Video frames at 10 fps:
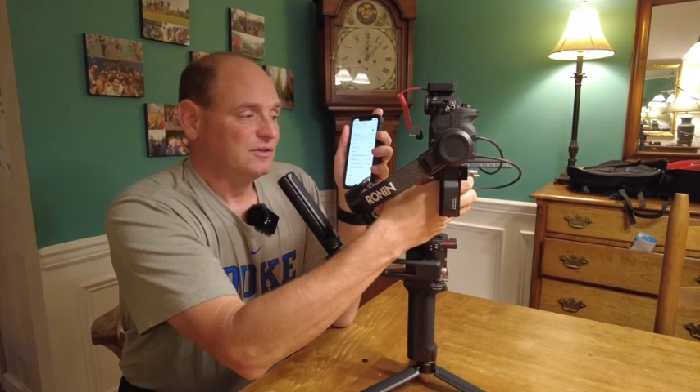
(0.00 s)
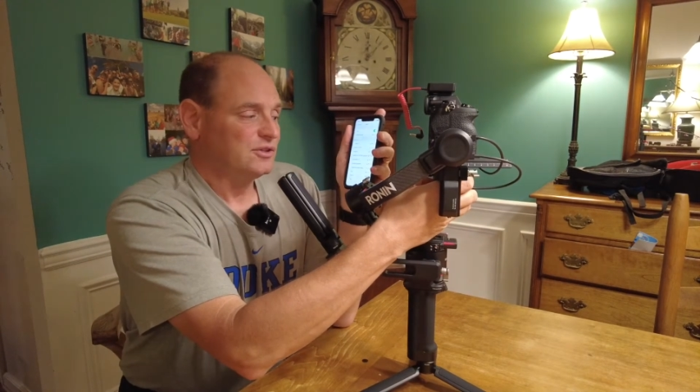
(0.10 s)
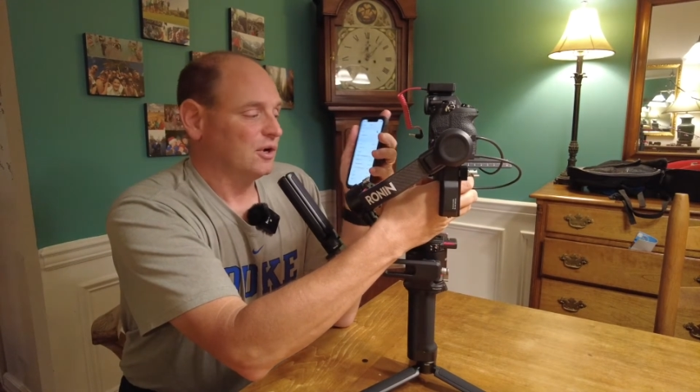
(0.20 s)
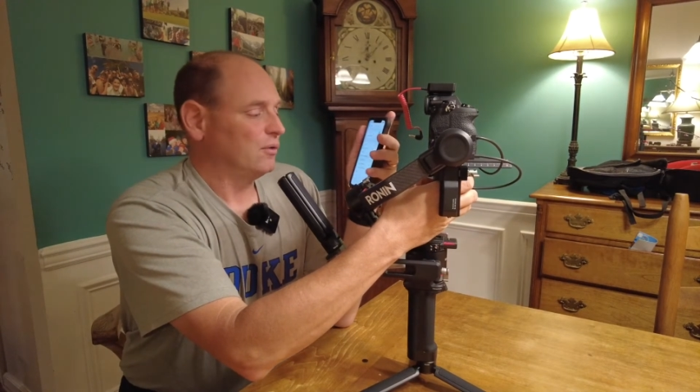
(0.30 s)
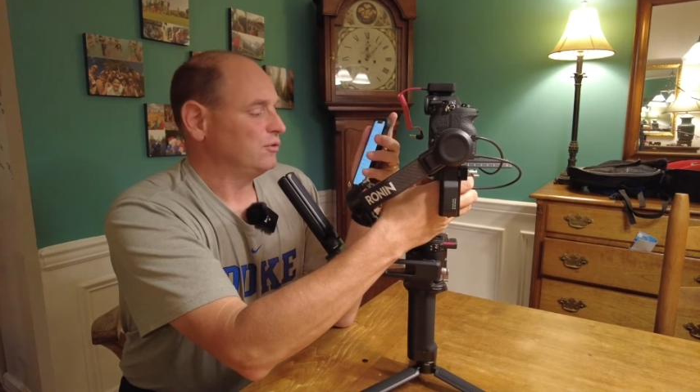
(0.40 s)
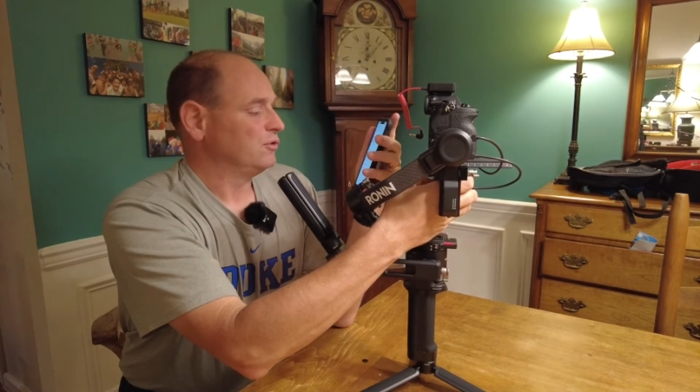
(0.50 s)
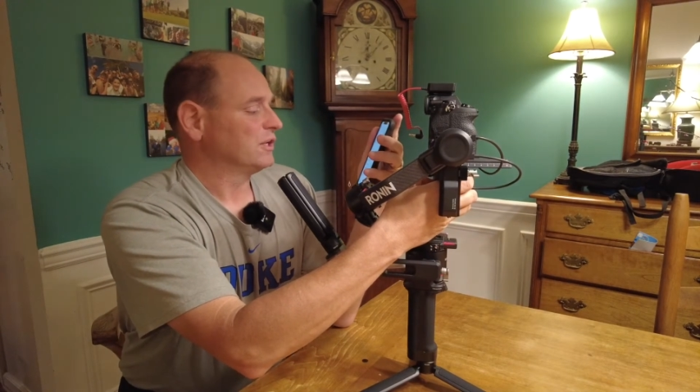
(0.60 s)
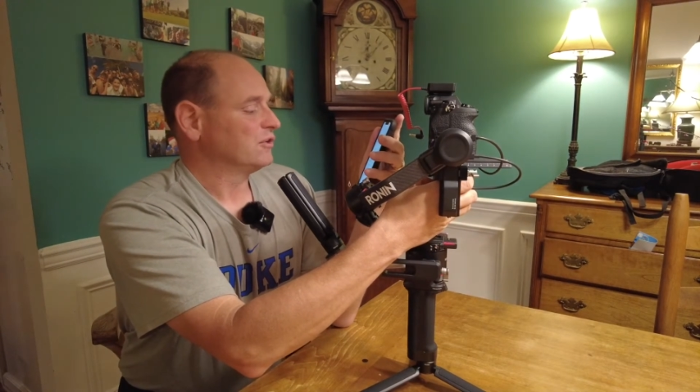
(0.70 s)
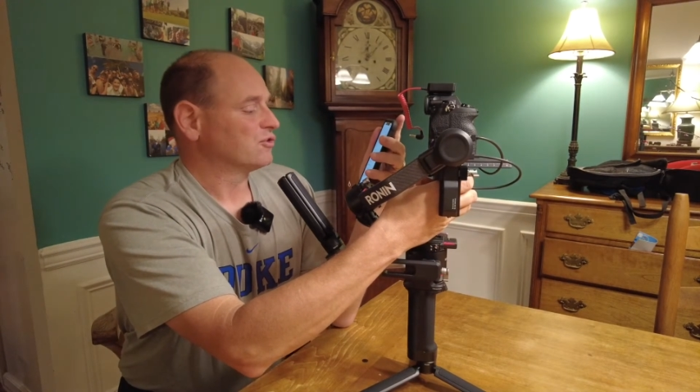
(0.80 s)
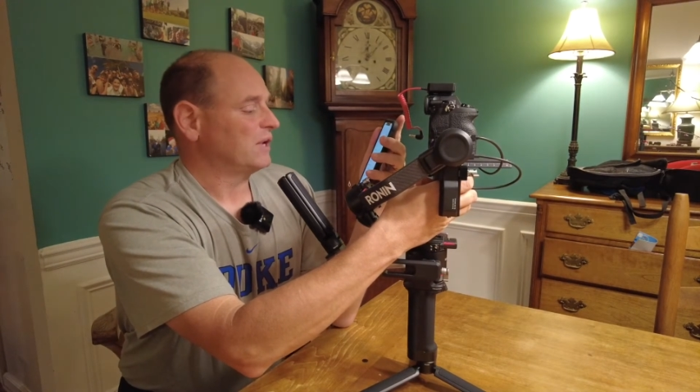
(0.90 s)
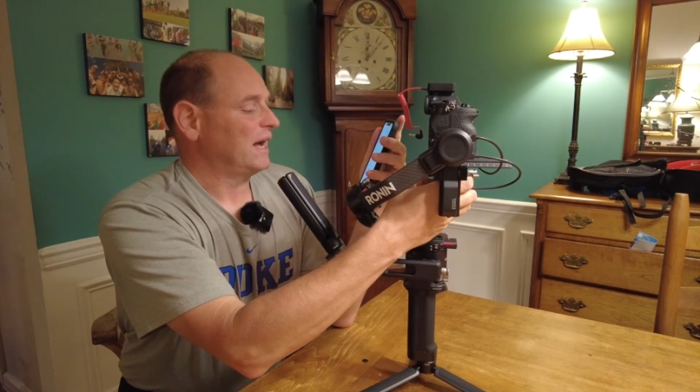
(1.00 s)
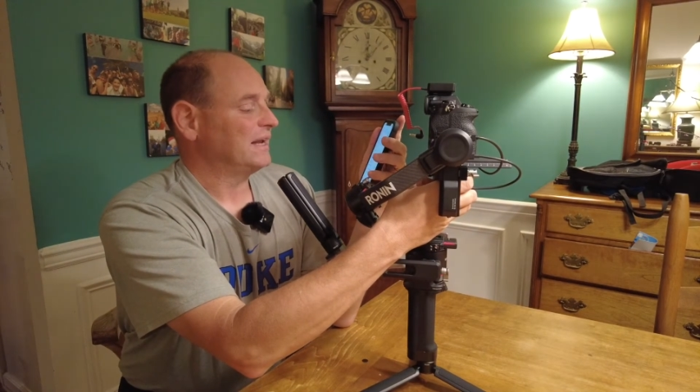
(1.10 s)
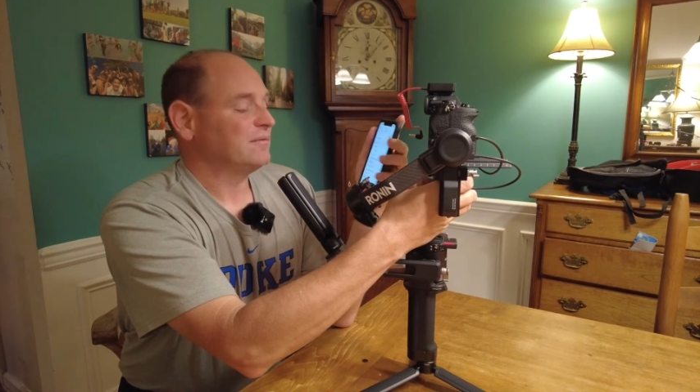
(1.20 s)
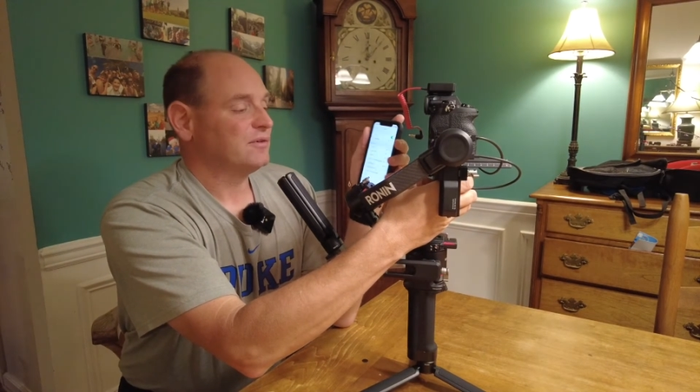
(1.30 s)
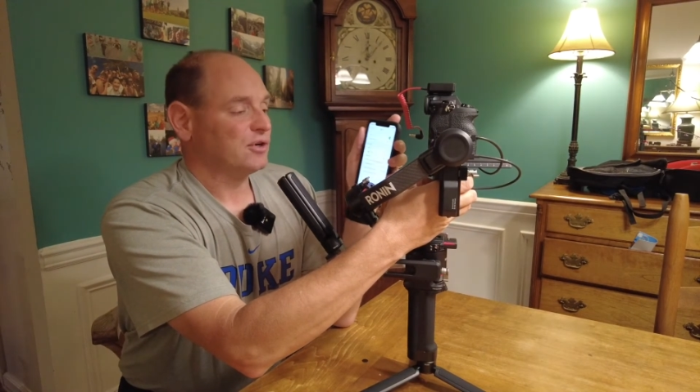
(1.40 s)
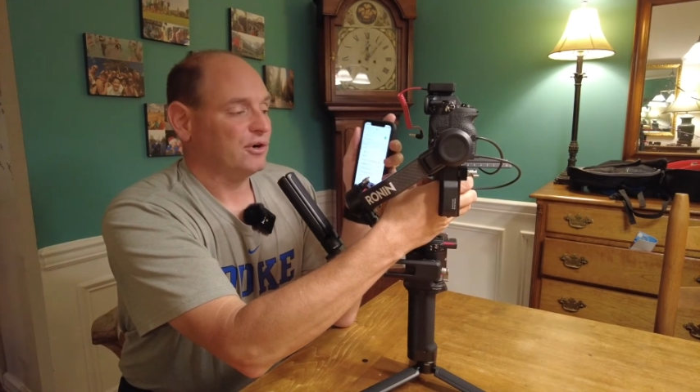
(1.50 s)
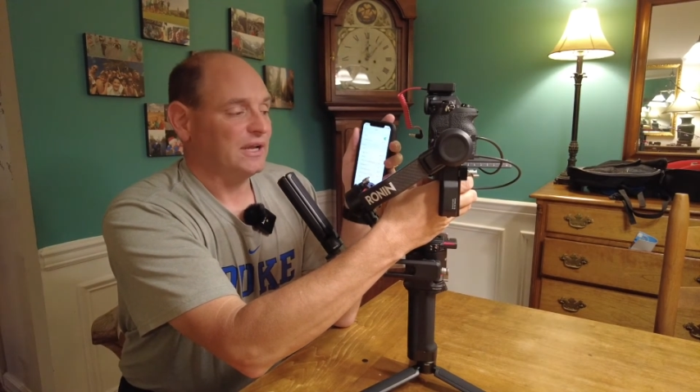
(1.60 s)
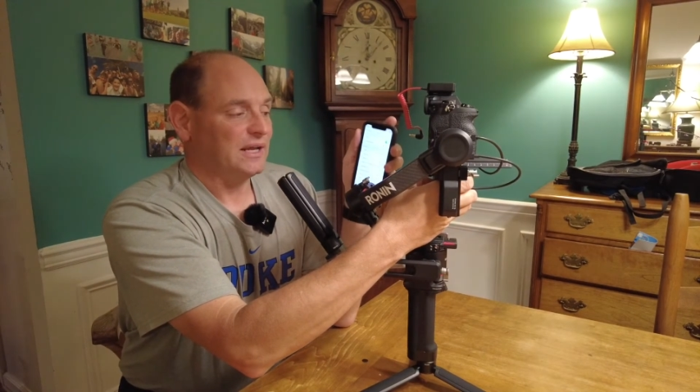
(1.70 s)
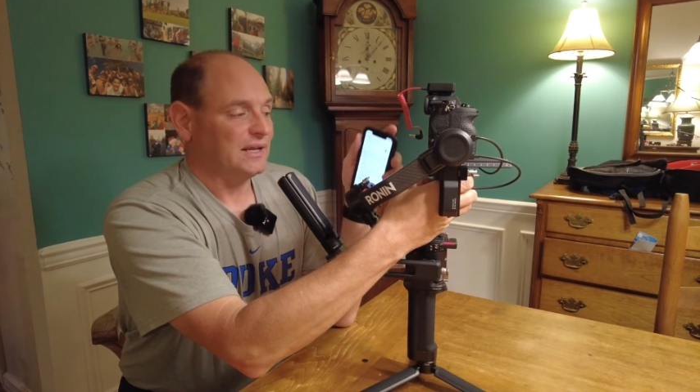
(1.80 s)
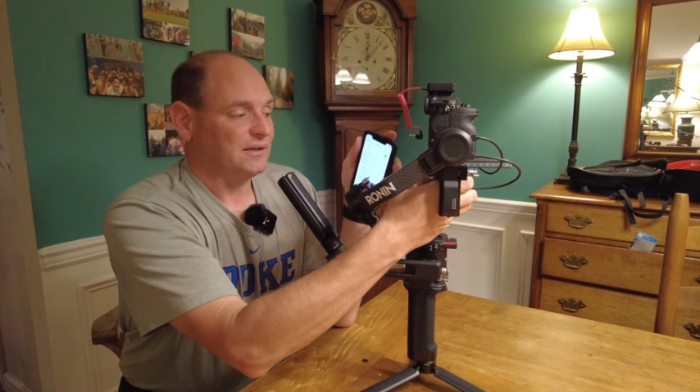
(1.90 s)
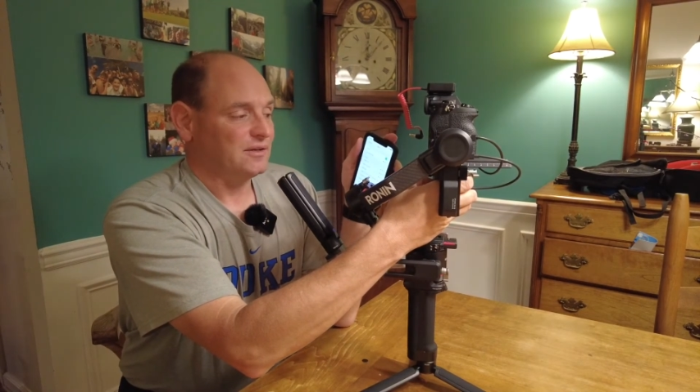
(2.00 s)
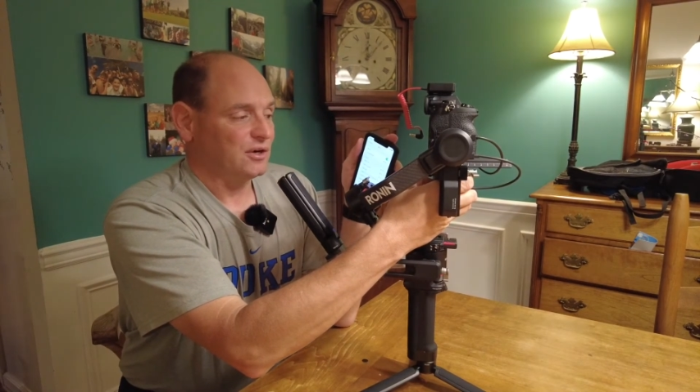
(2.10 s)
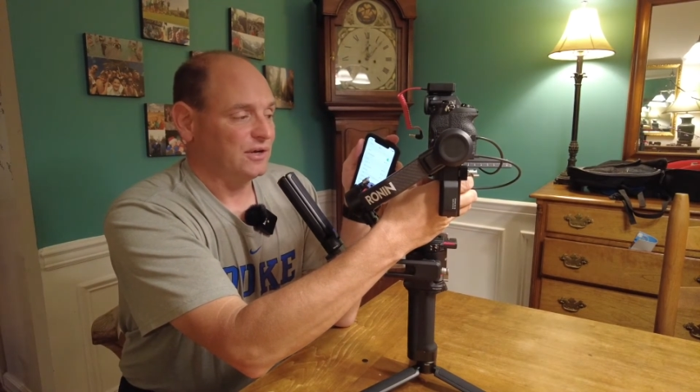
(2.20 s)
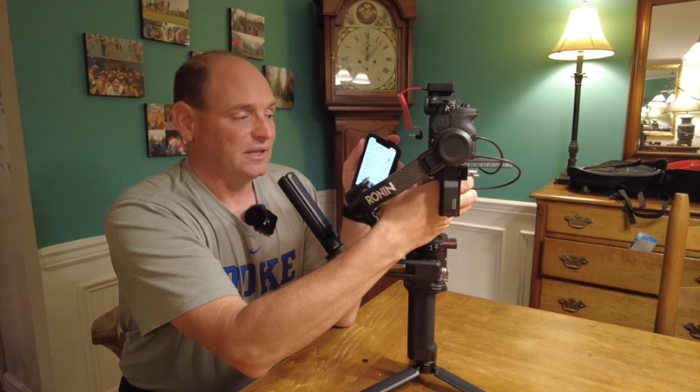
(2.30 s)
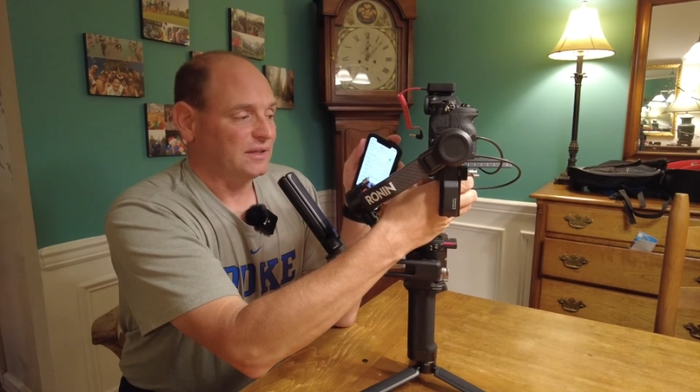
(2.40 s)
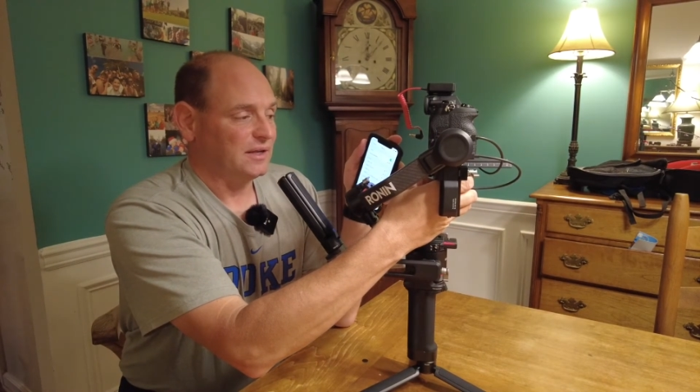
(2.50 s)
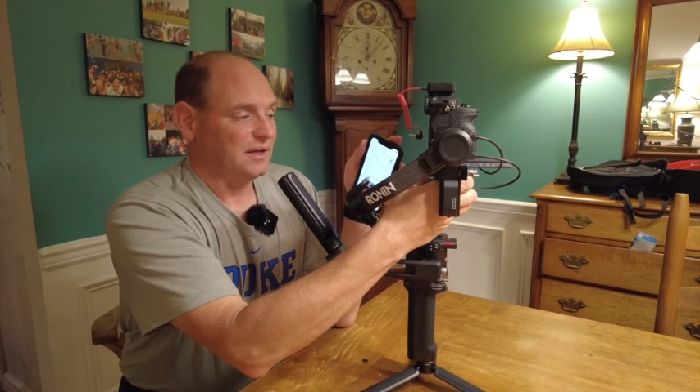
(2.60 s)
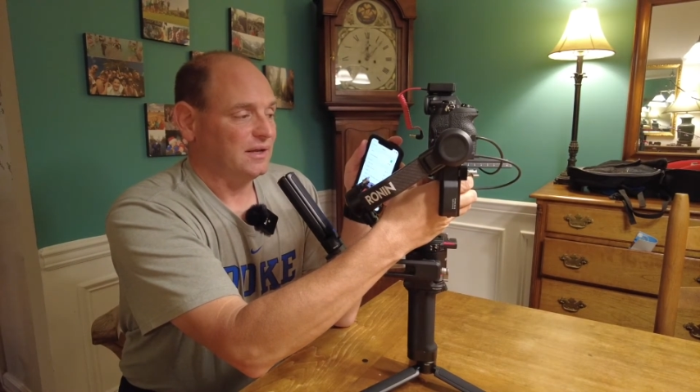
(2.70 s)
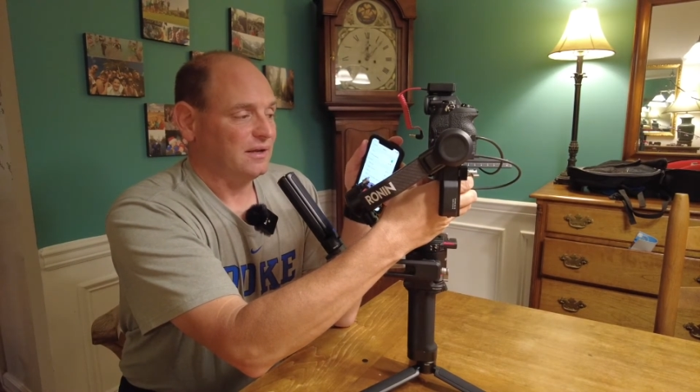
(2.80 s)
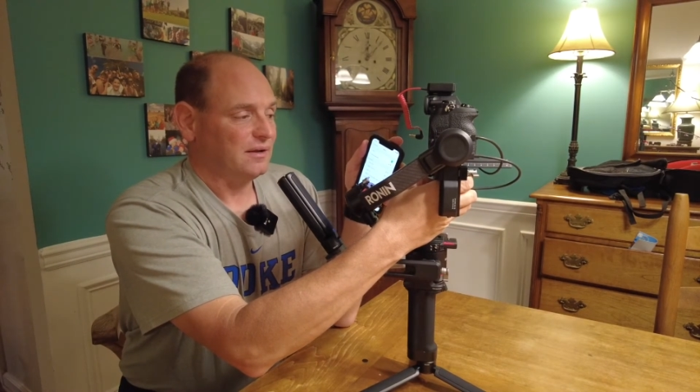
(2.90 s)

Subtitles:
So you can try turning the